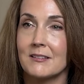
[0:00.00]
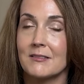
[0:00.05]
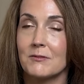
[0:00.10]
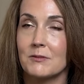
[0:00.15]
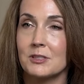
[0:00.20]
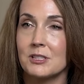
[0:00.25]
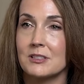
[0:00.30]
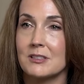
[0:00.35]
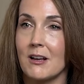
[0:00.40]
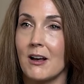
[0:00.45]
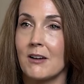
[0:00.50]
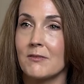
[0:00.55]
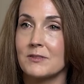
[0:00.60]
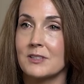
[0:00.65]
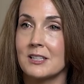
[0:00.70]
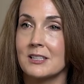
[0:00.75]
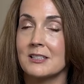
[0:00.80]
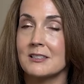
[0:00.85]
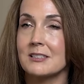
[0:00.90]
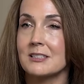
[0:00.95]
which is
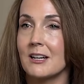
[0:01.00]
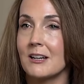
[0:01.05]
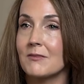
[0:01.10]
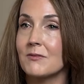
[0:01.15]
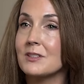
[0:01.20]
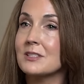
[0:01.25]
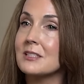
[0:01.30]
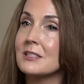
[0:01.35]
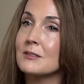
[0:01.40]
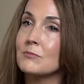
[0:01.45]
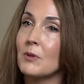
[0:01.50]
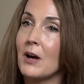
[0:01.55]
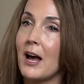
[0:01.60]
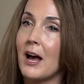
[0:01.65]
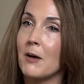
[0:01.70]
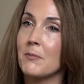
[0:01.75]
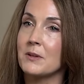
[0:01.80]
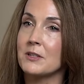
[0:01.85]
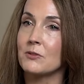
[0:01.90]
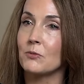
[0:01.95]
often instead of this is what
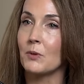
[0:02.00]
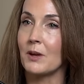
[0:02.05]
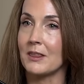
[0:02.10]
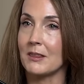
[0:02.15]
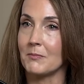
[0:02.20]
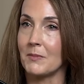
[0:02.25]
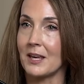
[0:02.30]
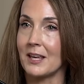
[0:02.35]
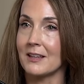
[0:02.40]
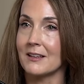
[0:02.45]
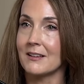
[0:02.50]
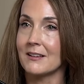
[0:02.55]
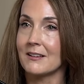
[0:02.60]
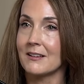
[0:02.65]
happened with me.